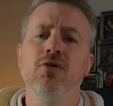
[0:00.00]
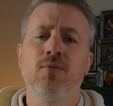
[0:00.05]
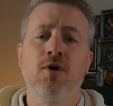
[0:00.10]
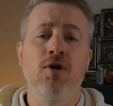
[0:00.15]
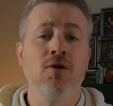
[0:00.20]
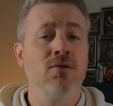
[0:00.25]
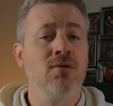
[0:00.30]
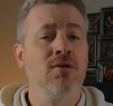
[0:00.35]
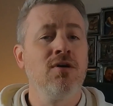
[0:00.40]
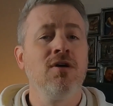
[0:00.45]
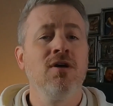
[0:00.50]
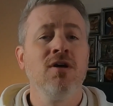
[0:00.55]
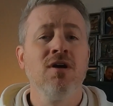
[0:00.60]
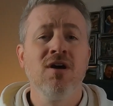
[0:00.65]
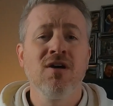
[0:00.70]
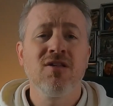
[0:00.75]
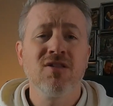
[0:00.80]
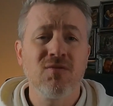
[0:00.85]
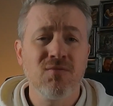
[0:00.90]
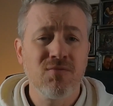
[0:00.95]
the ball.
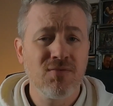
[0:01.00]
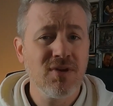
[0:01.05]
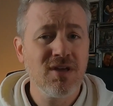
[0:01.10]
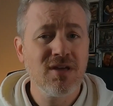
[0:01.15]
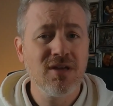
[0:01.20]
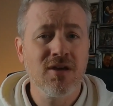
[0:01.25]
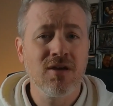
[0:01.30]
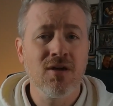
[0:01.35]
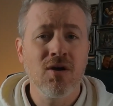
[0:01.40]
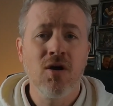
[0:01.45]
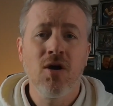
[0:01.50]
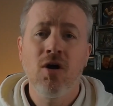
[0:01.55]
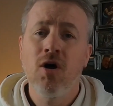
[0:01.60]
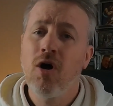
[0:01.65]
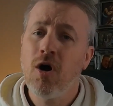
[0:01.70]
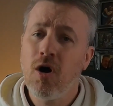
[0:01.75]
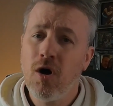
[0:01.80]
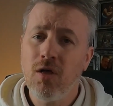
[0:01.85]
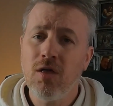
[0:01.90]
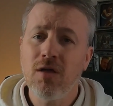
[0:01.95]
So really,
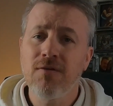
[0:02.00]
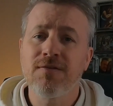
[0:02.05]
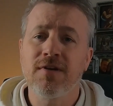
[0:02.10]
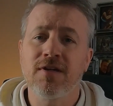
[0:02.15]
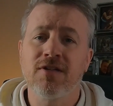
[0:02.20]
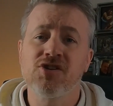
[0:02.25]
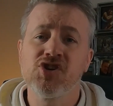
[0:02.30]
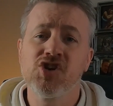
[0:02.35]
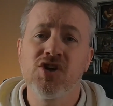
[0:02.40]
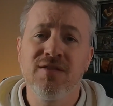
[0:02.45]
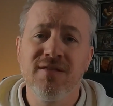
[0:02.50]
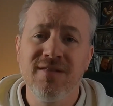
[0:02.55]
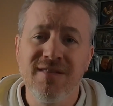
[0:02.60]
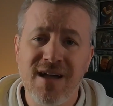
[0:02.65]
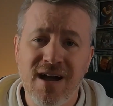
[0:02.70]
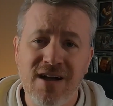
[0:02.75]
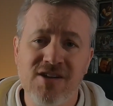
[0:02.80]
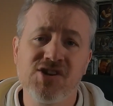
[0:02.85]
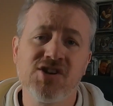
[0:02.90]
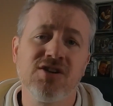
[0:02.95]
all of this should
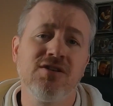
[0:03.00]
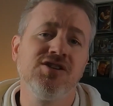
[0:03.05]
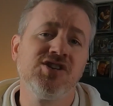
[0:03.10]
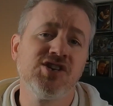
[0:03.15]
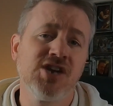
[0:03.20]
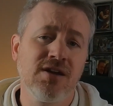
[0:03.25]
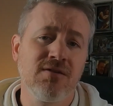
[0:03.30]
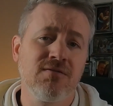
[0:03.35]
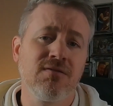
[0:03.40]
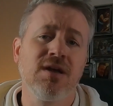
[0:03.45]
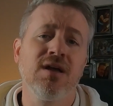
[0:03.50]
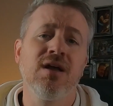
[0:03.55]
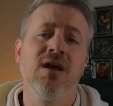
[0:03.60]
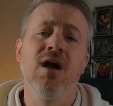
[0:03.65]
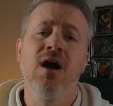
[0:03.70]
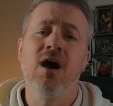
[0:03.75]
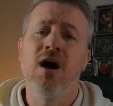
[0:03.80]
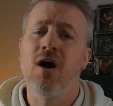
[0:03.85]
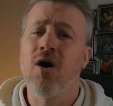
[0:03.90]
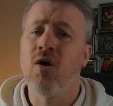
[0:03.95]
naturally generate
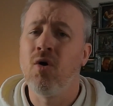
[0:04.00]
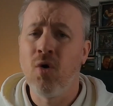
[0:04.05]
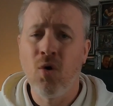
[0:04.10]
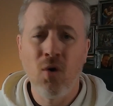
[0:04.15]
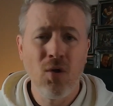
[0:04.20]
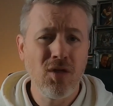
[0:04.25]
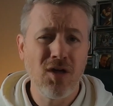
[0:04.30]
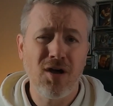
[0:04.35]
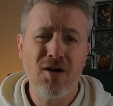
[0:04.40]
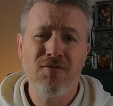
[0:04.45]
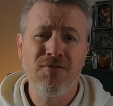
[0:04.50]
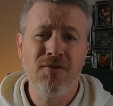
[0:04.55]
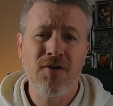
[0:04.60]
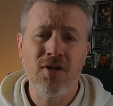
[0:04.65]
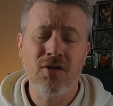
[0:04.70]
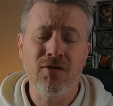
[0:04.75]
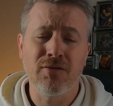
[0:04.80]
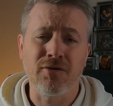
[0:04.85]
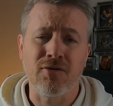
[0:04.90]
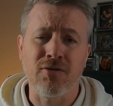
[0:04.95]
a whole lot of
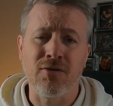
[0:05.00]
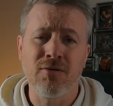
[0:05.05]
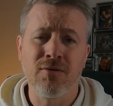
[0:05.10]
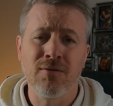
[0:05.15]
follow through.